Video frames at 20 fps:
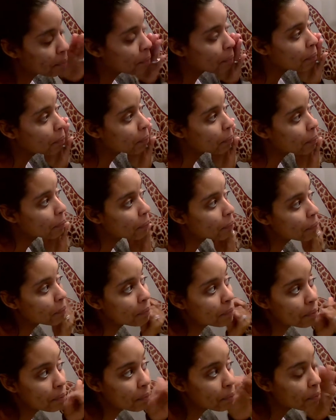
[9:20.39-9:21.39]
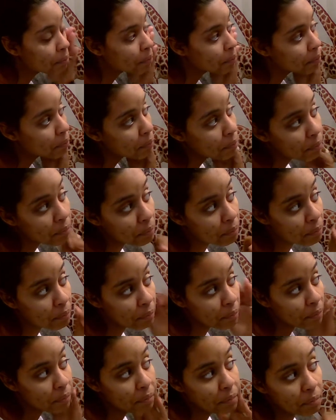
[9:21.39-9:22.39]

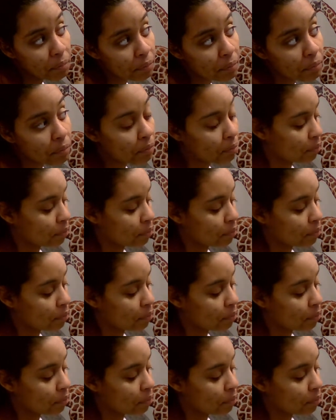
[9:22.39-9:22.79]
(no one is talking)